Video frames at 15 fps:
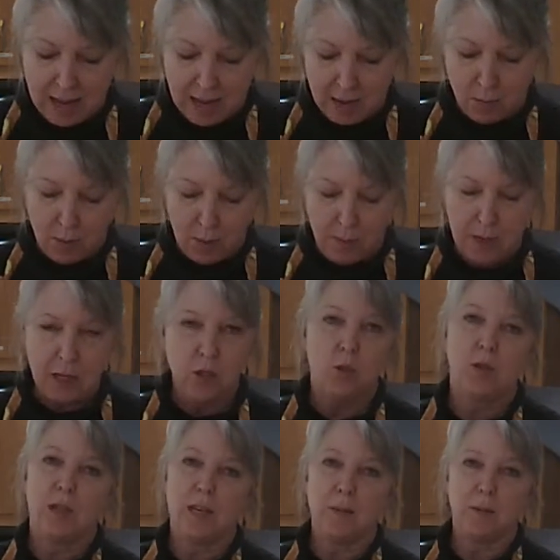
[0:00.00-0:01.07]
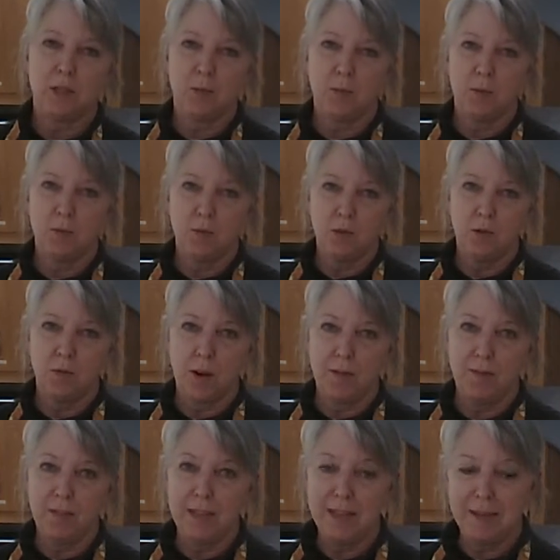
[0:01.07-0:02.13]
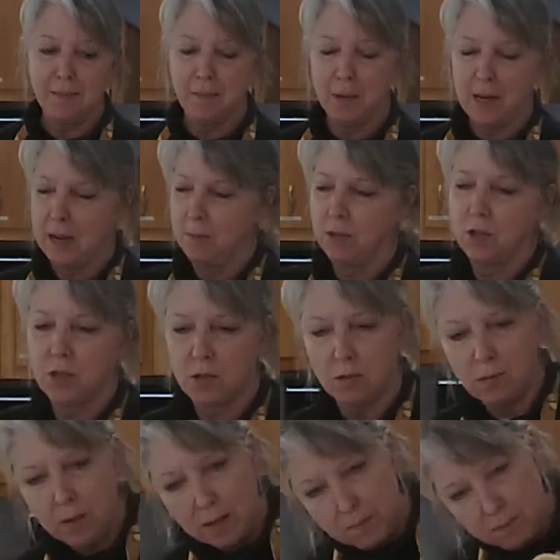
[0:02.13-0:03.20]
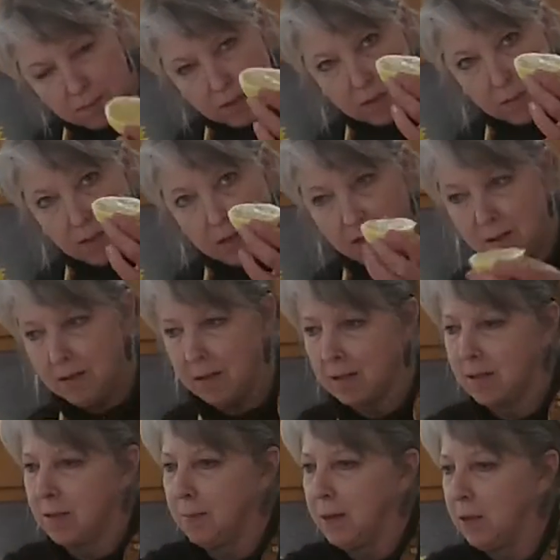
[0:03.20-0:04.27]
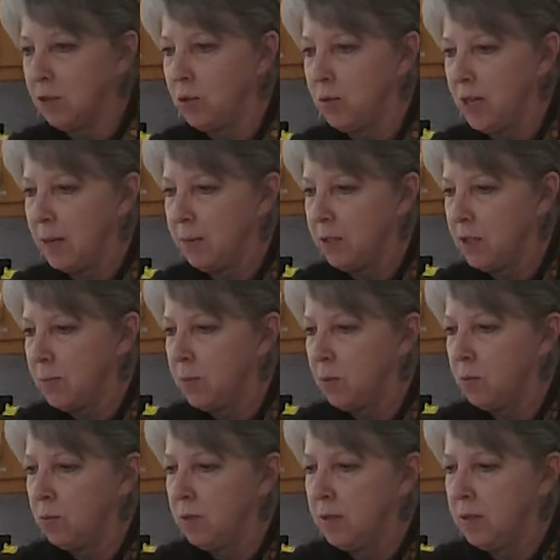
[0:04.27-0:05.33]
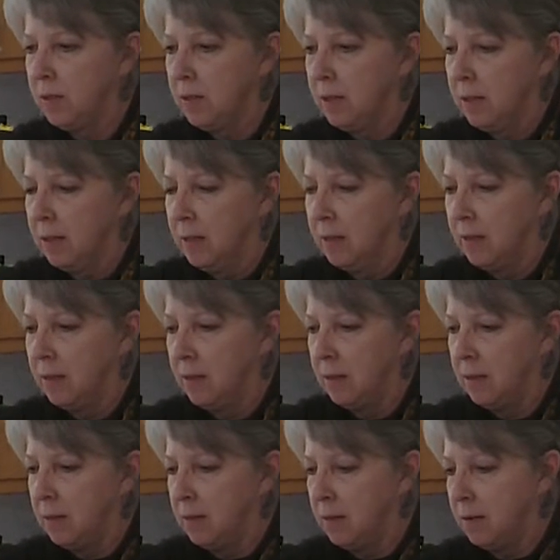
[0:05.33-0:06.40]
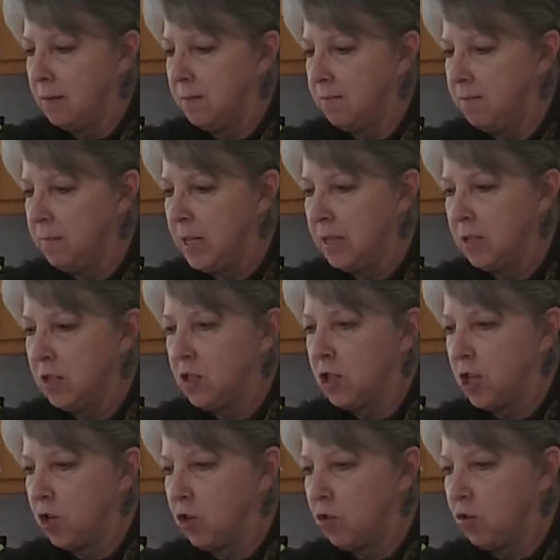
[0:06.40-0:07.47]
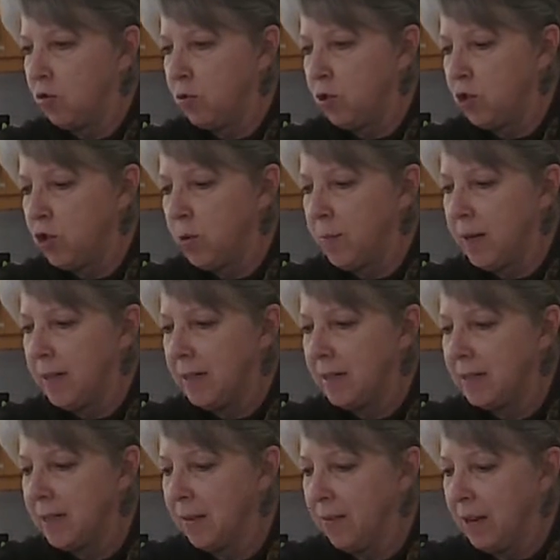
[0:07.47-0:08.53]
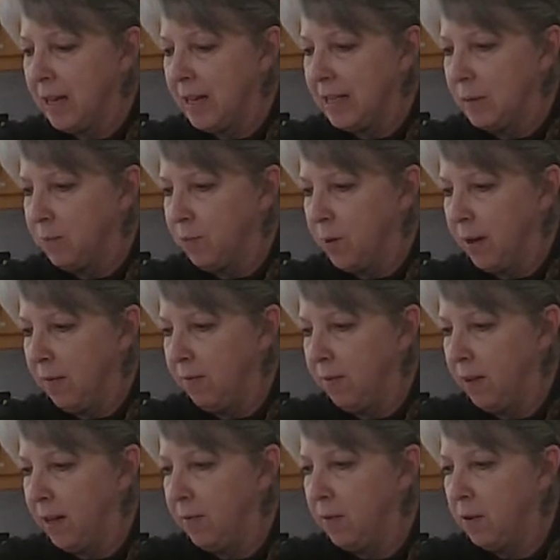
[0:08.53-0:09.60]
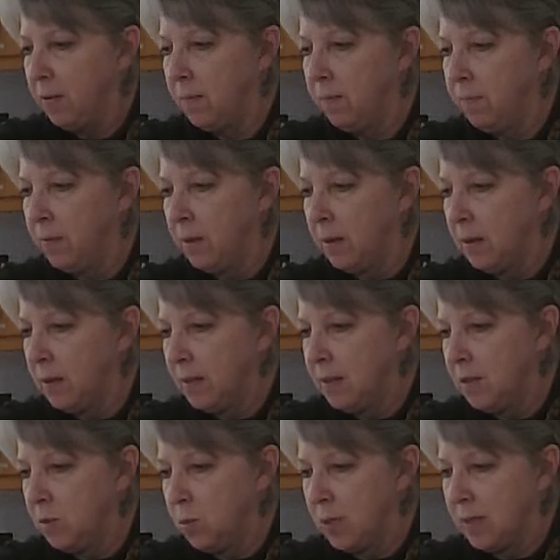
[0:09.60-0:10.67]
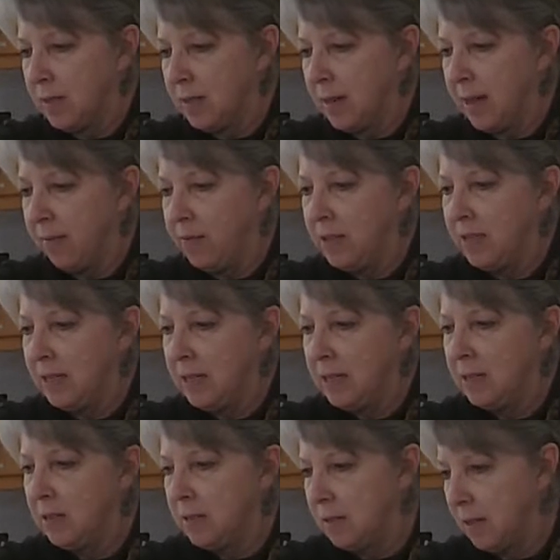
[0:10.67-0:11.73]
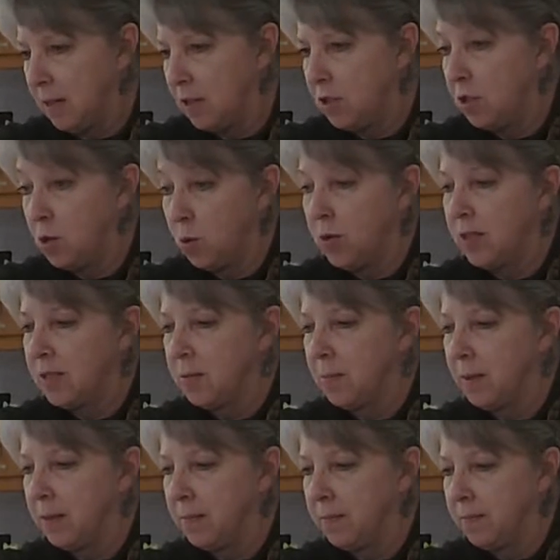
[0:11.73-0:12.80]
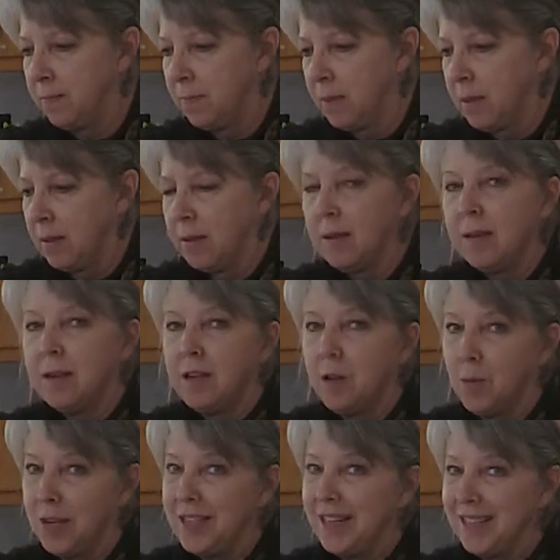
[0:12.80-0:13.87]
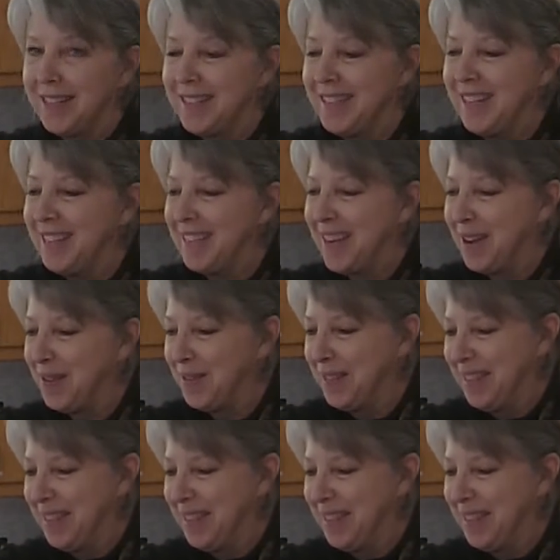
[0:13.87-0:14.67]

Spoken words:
It would be 2 tablespoons roughly, but to me that's about 2 tablespoons. It's not crucial, but it does give it a nice bright flavor. This one doesn't have seeds, I noticed, but you want to take the seeds out.